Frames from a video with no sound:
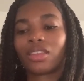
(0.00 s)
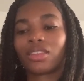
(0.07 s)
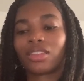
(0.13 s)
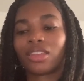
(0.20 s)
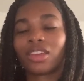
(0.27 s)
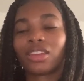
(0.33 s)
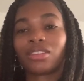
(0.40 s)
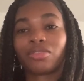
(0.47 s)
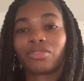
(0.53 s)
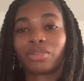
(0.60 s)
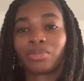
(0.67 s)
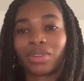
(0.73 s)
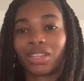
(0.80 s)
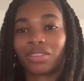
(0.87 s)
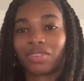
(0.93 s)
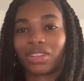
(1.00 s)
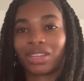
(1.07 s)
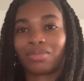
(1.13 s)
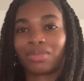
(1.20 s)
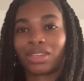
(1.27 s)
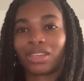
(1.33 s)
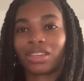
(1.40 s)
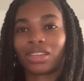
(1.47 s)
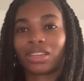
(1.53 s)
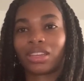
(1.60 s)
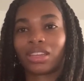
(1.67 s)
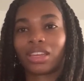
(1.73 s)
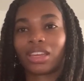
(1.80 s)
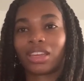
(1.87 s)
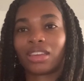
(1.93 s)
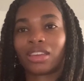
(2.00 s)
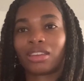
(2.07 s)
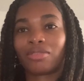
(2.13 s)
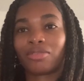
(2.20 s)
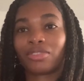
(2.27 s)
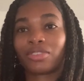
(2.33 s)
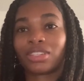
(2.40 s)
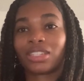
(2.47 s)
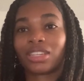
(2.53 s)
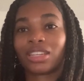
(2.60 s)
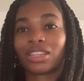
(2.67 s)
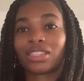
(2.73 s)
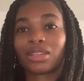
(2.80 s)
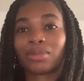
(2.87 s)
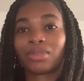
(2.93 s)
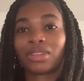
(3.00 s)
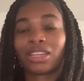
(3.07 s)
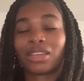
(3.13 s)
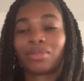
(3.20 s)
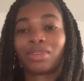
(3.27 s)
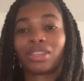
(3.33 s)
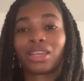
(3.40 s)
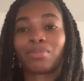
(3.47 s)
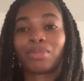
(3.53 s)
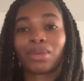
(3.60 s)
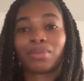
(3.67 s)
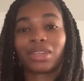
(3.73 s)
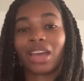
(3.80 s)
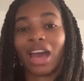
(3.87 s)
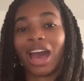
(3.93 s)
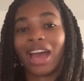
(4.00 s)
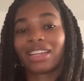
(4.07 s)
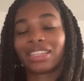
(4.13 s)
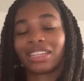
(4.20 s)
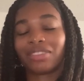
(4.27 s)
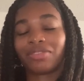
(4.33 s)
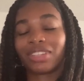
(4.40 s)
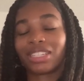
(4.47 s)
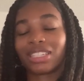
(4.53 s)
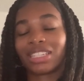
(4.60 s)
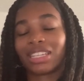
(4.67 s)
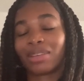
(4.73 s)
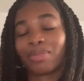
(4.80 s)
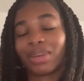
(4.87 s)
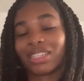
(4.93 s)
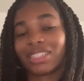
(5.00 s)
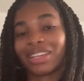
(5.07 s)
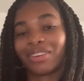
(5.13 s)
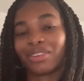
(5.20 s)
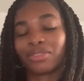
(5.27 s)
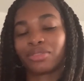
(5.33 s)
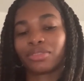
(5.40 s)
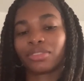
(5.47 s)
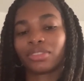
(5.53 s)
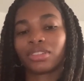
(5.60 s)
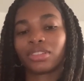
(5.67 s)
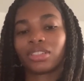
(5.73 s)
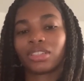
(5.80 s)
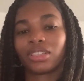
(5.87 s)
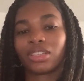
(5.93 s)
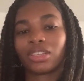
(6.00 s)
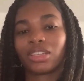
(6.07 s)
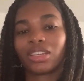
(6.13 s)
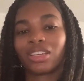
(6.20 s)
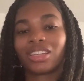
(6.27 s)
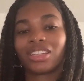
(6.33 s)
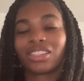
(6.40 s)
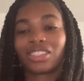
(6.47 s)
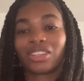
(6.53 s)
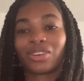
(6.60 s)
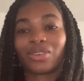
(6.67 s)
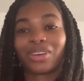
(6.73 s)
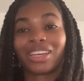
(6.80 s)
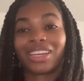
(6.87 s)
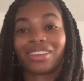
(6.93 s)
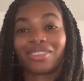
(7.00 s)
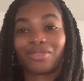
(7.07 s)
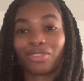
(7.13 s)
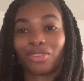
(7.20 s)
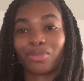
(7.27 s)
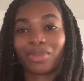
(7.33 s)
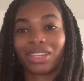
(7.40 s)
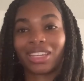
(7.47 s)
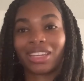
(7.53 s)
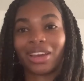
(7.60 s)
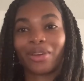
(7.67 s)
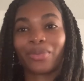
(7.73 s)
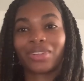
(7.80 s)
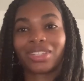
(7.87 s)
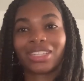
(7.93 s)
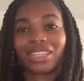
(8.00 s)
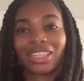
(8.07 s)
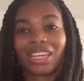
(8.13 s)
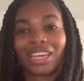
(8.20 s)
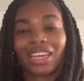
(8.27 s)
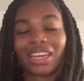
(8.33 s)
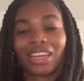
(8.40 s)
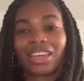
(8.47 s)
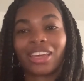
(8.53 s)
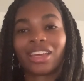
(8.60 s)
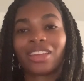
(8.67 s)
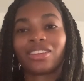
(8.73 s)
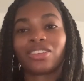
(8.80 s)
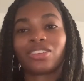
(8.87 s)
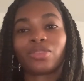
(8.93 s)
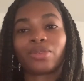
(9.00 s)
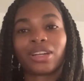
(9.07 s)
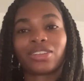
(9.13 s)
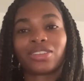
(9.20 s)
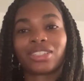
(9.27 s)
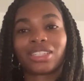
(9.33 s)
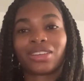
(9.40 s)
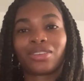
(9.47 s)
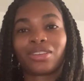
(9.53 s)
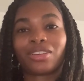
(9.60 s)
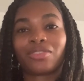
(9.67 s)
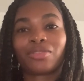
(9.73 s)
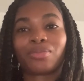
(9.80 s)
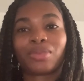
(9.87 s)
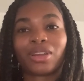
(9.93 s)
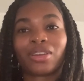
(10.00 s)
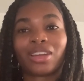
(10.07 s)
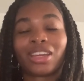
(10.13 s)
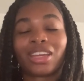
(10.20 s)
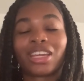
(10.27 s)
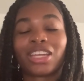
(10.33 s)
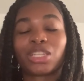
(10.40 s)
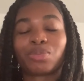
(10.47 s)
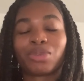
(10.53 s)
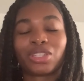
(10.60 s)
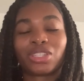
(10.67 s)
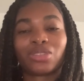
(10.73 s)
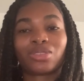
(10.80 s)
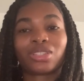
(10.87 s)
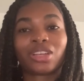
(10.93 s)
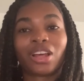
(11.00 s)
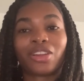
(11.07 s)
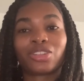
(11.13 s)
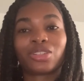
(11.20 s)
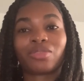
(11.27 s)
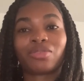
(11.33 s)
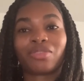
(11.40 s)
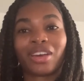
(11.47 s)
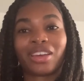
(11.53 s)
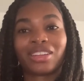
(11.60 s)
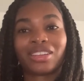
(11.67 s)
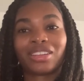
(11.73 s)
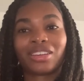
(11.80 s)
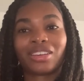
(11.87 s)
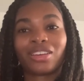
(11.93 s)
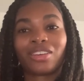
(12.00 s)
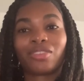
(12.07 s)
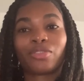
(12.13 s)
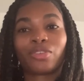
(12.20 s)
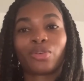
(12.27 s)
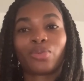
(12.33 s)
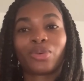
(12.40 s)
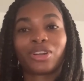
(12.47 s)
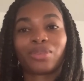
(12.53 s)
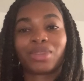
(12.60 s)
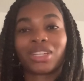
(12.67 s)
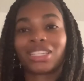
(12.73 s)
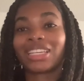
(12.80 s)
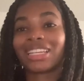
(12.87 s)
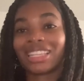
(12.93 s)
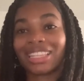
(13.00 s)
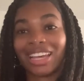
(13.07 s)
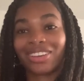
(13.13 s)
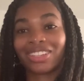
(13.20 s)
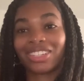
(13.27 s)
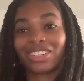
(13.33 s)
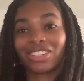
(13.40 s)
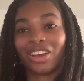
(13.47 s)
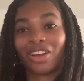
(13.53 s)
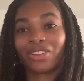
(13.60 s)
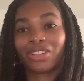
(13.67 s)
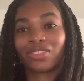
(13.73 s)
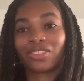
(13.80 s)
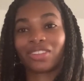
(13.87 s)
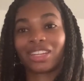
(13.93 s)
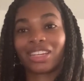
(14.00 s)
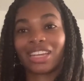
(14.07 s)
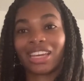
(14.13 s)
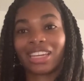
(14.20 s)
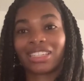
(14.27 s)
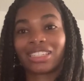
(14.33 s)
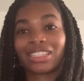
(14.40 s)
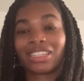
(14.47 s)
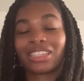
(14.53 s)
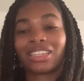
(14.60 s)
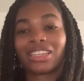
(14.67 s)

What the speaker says: thank you for believing in me and for seeing something in me that maybe I didn't even see in myself. So again, formally, I want to thank the Directors Guild of America HBCU Scholarship Fund for awarding me $10,000 for the next